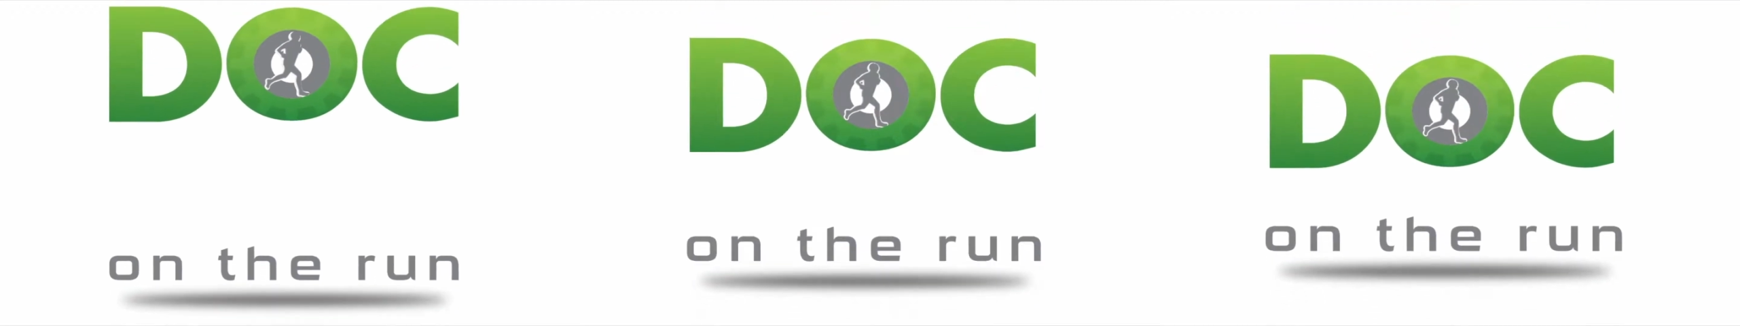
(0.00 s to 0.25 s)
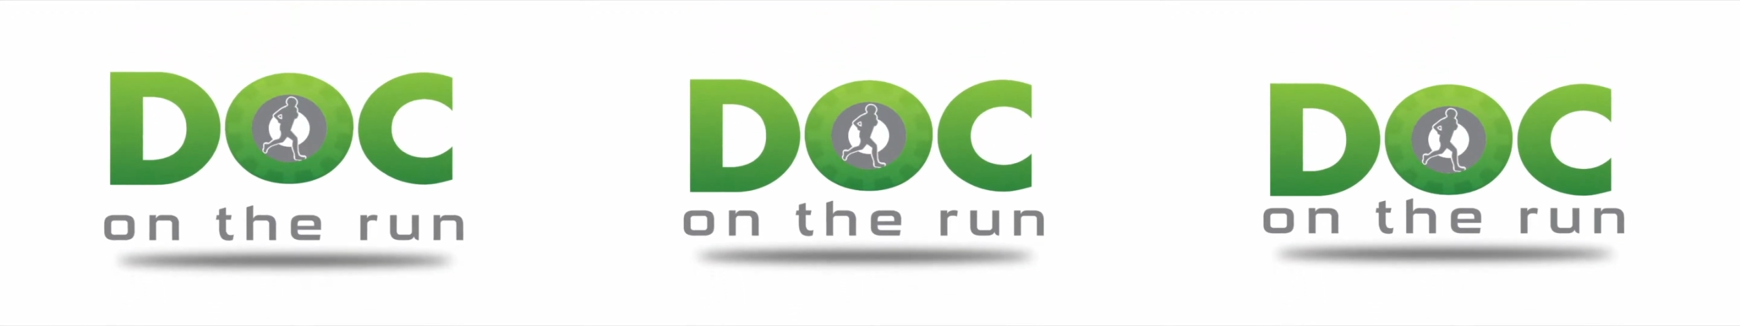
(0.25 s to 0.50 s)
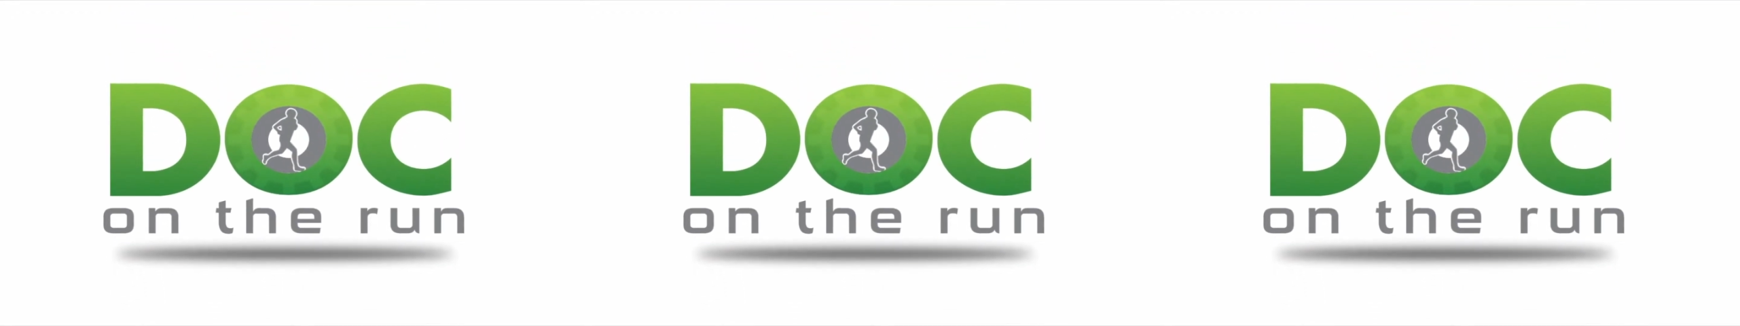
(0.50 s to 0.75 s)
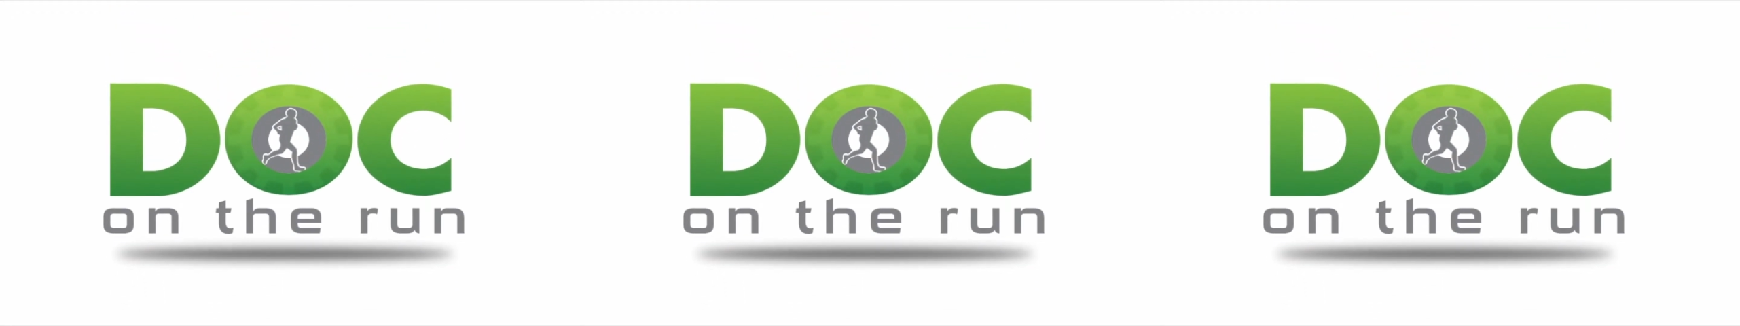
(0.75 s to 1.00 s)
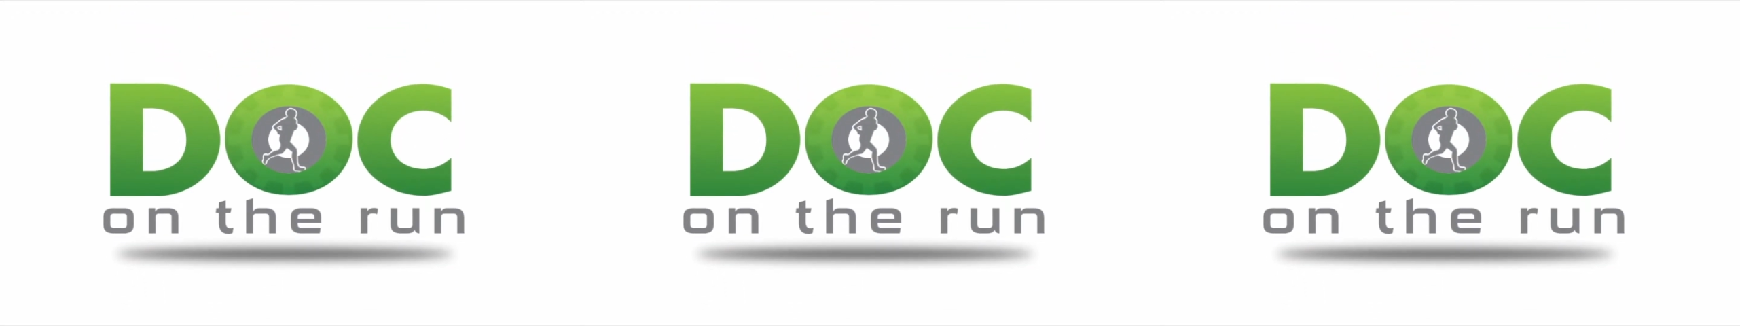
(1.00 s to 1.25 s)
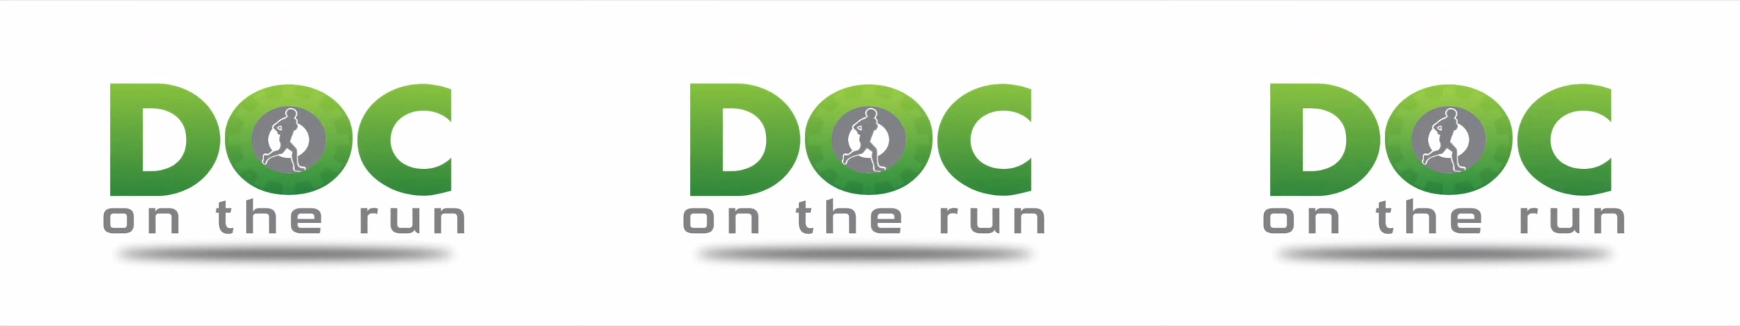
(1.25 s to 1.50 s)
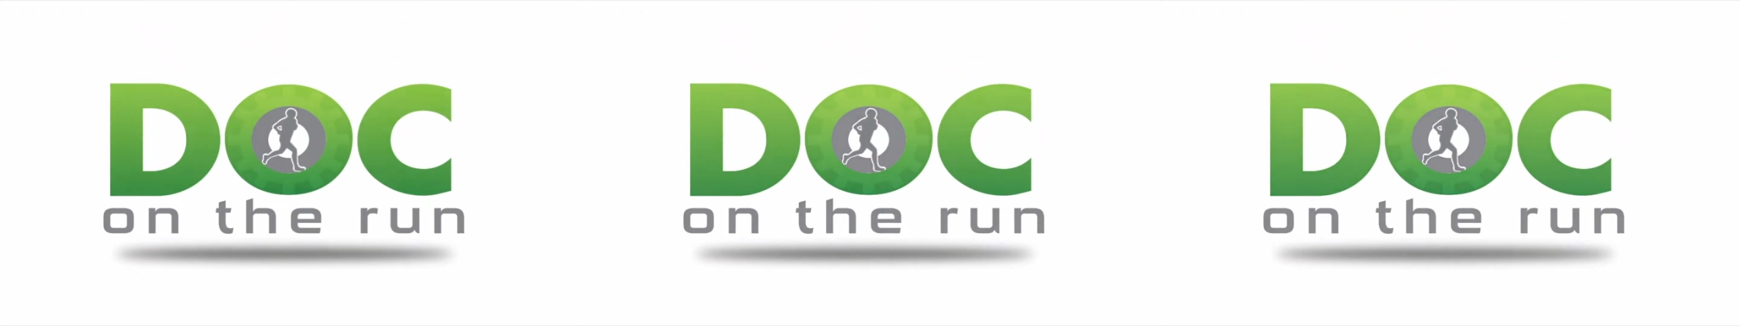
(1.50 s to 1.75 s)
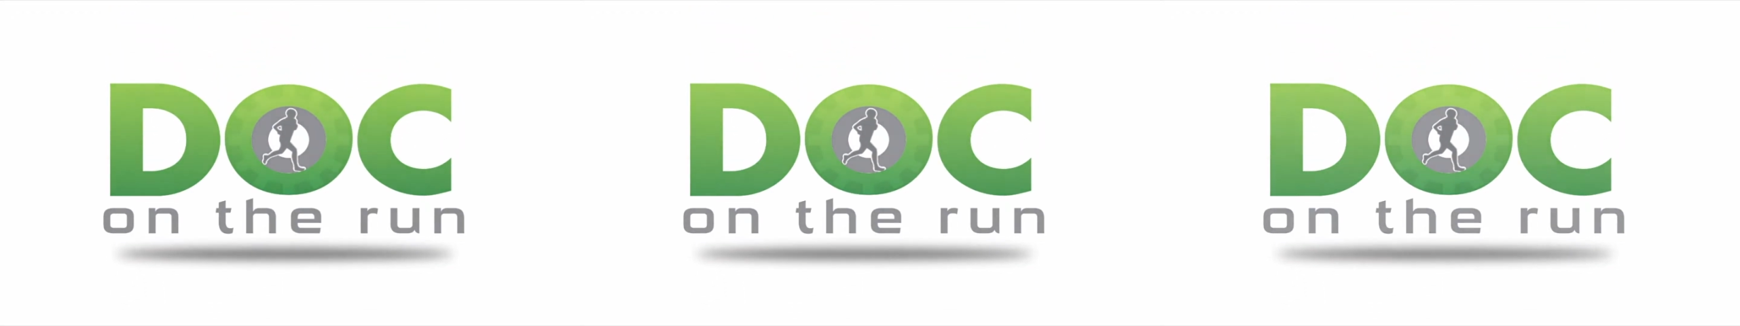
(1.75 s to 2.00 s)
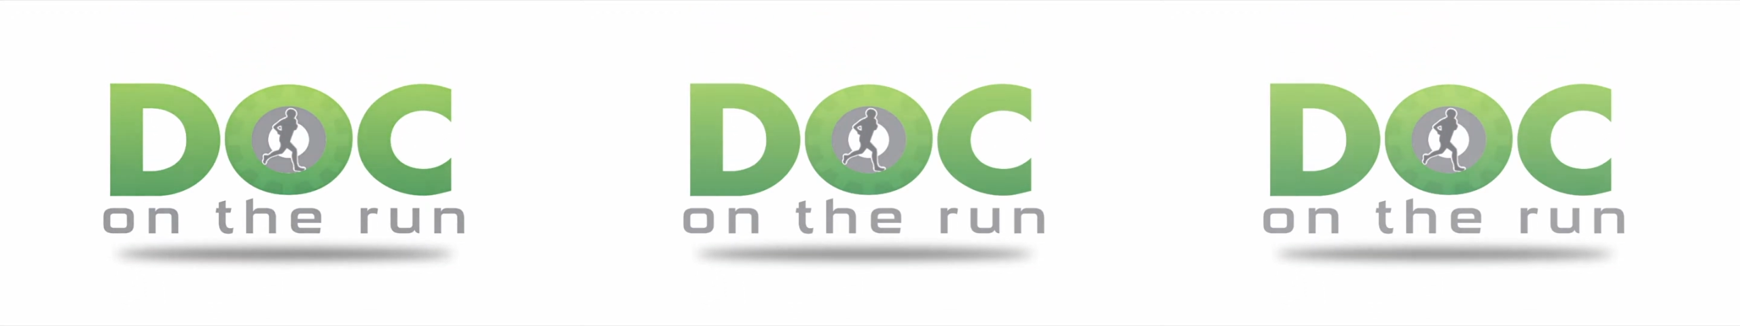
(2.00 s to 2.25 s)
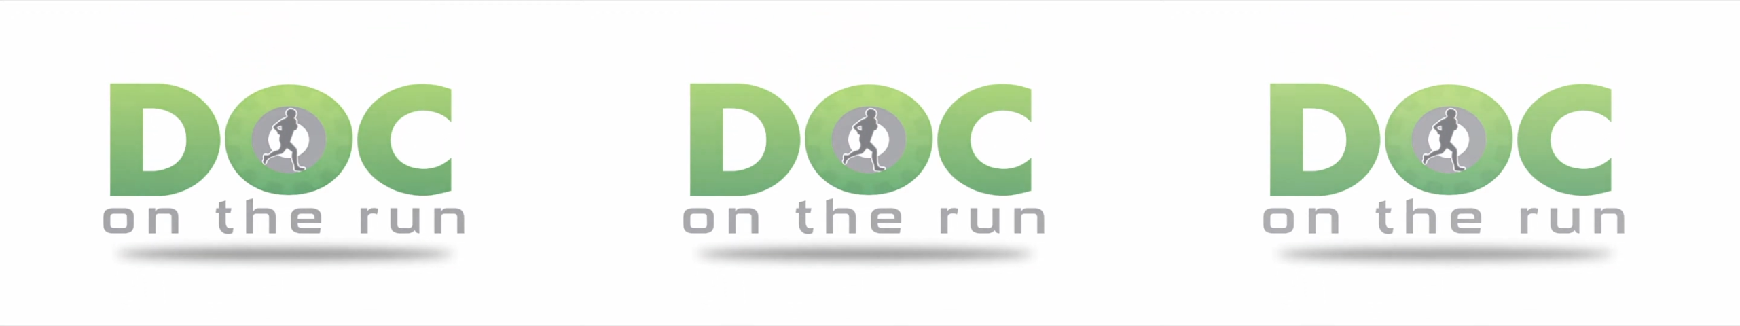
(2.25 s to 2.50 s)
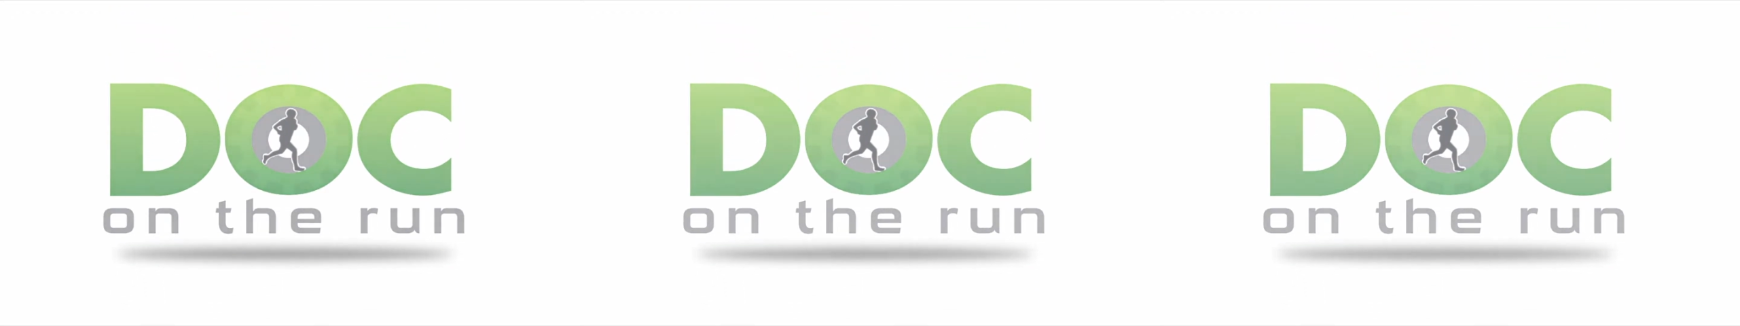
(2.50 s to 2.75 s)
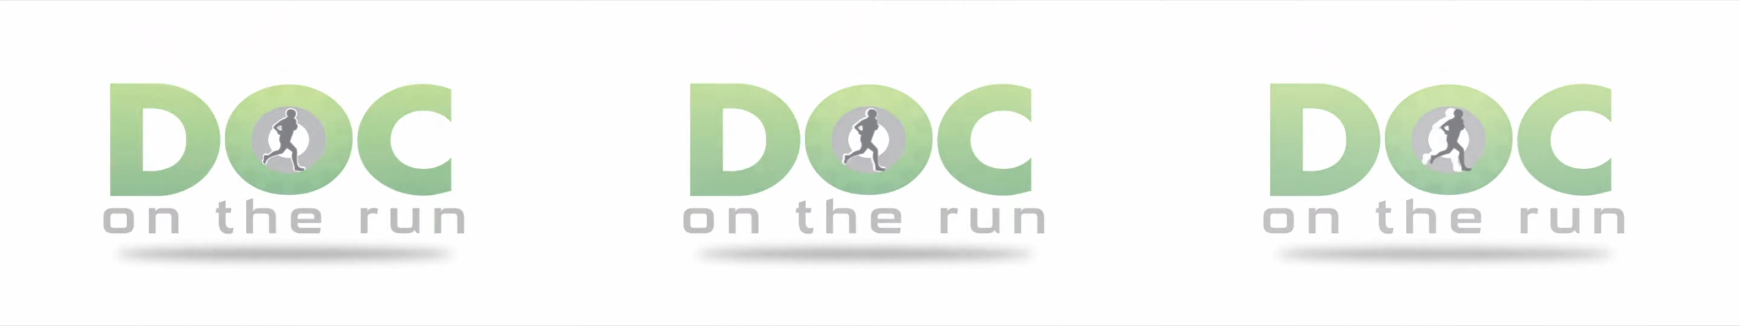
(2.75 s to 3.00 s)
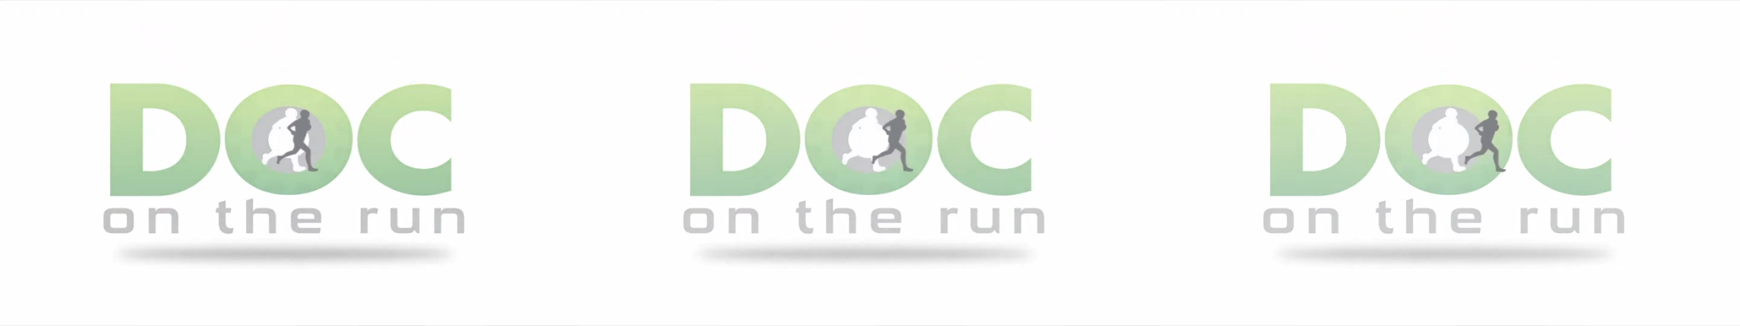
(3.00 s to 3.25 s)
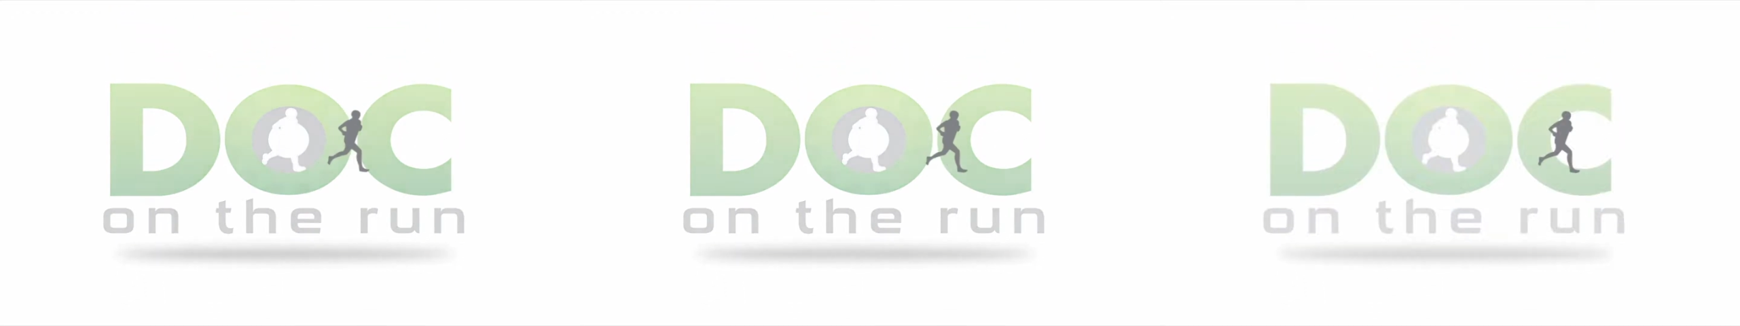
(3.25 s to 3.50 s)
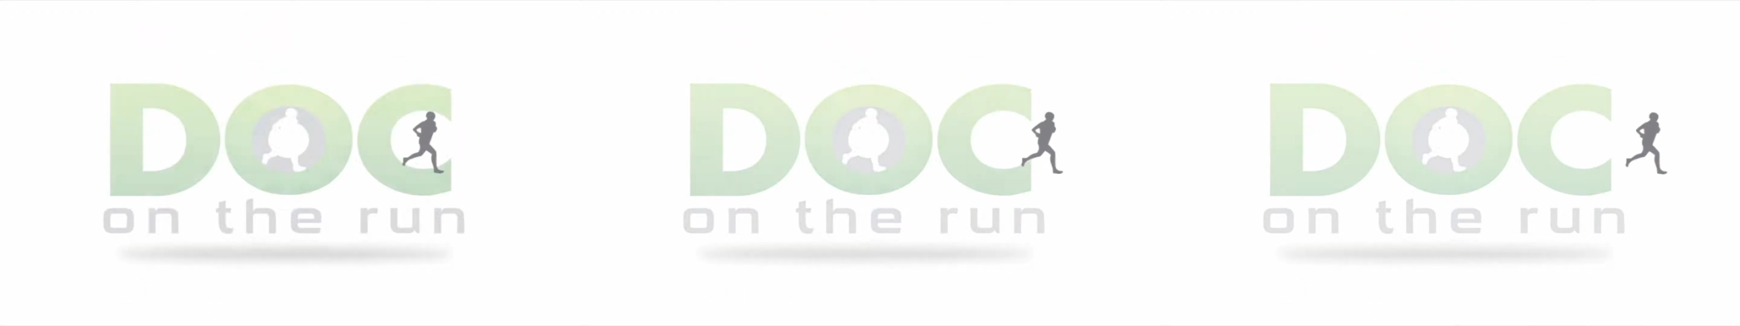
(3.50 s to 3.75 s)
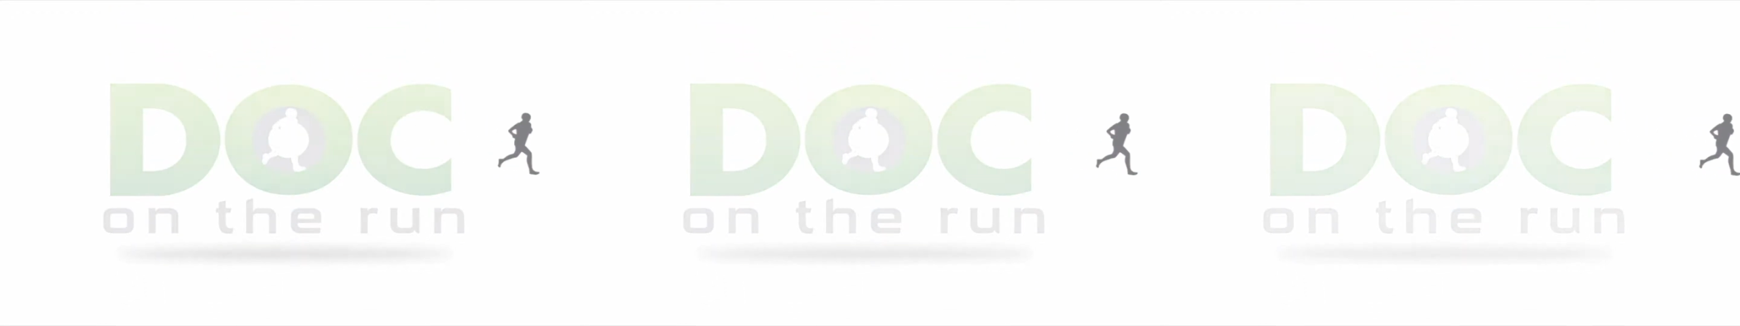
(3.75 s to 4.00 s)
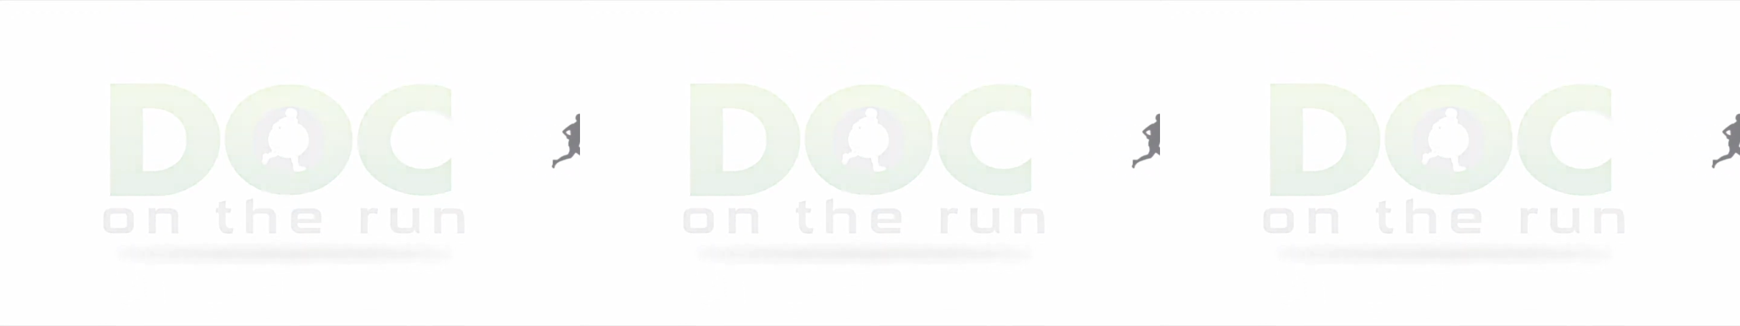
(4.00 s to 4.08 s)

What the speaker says: (no speaker visible)